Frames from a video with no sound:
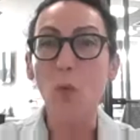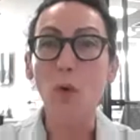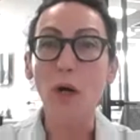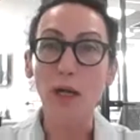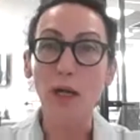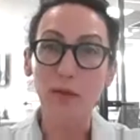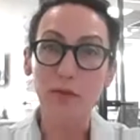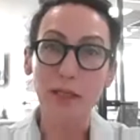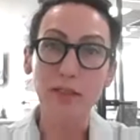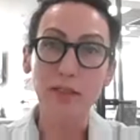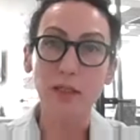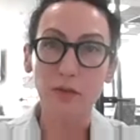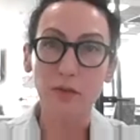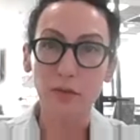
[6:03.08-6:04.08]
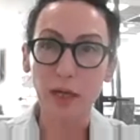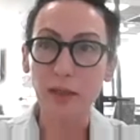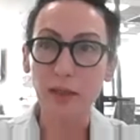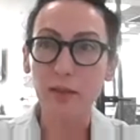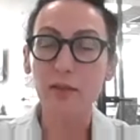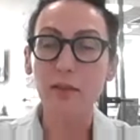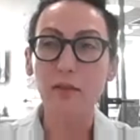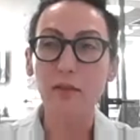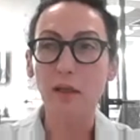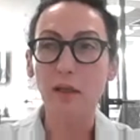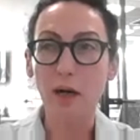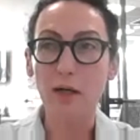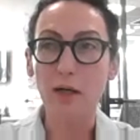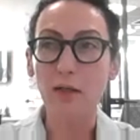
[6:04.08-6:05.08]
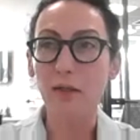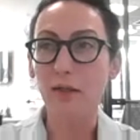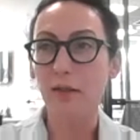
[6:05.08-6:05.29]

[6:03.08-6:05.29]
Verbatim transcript: while raising rates are